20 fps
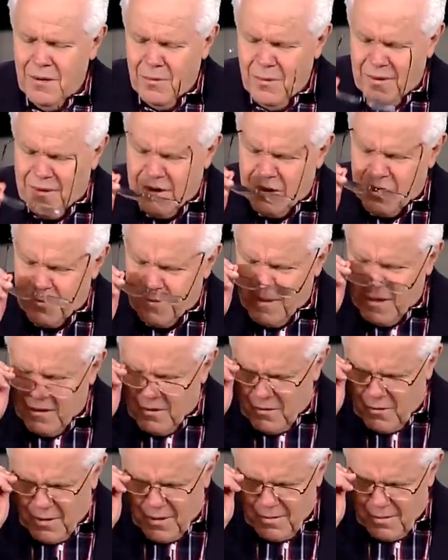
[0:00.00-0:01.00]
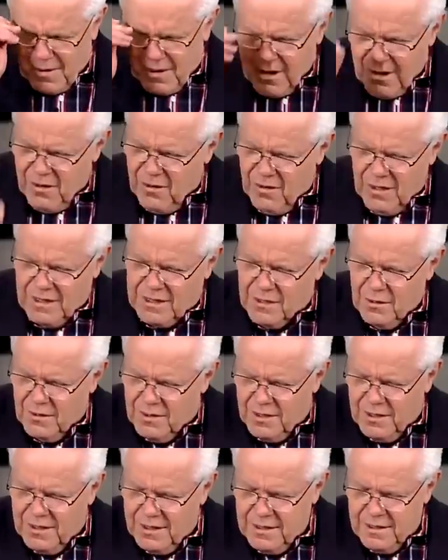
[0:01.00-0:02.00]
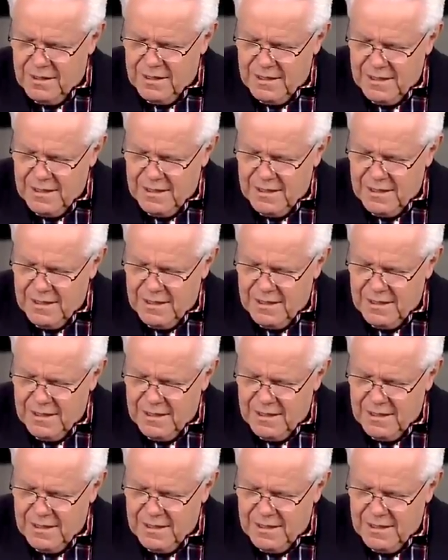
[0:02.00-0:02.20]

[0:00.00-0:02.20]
with the spirit realm. Cold, it's so good.